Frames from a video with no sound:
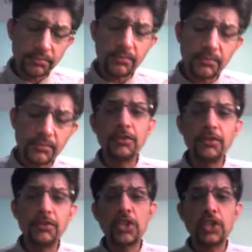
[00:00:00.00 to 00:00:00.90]
and when
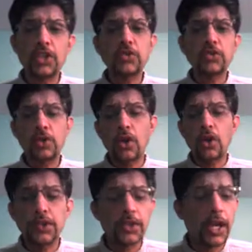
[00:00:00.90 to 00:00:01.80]
stumps were drawn for
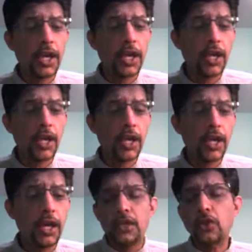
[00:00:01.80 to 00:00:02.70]
the day,
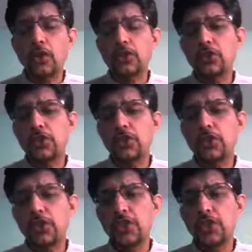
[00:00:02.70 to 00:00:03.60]
Roston
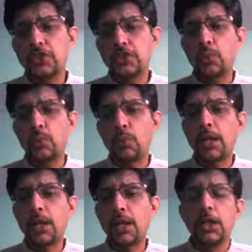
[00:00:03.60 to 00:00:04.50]
Chase was the one
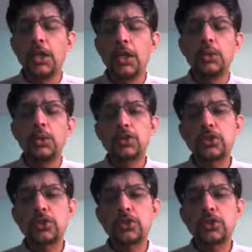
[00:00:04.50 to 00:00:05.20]
who was